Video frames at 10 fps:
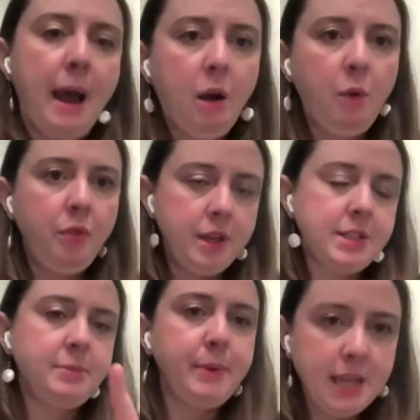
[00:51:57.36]
about
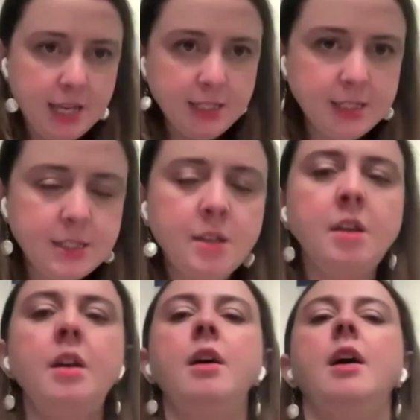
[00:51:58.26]
this piece.
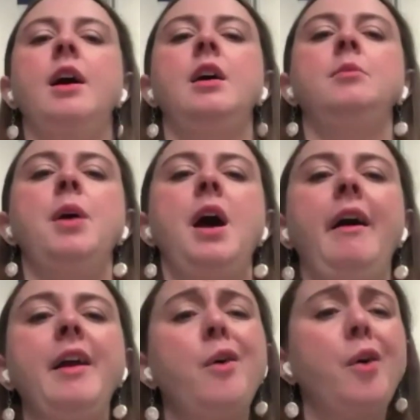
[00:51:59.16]

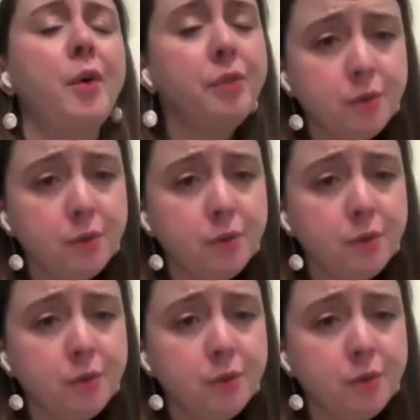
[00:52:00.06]
I